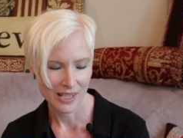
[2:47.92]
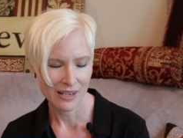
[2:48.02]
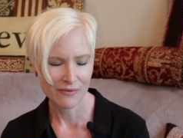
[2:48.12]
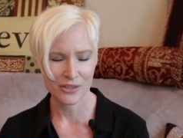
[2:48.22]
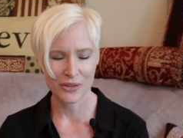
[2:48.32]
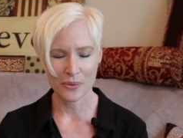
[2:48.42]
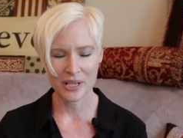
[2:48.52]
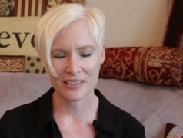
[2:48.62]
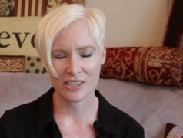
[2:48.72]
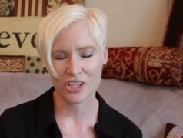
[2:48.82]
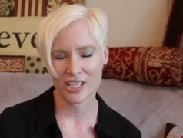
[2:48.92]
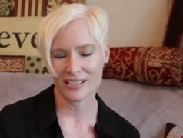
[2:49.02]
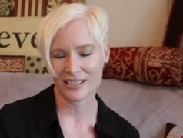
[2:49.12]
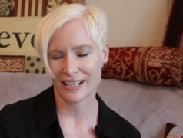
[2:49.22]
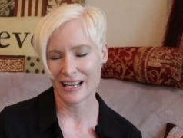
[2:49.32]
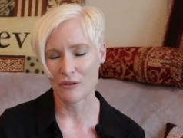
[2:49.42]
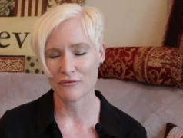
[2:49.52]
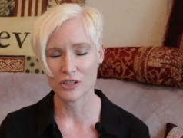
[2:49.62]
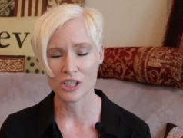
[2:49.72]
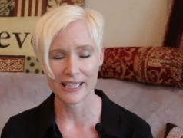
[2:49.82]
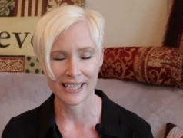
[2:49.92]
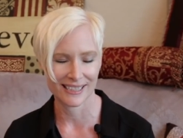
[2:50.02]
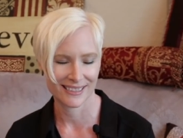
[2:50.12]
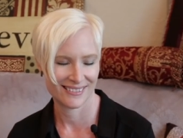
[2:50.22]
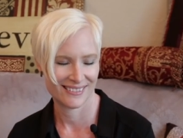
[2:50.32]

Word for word: If it's so easy, she needs to get out fully.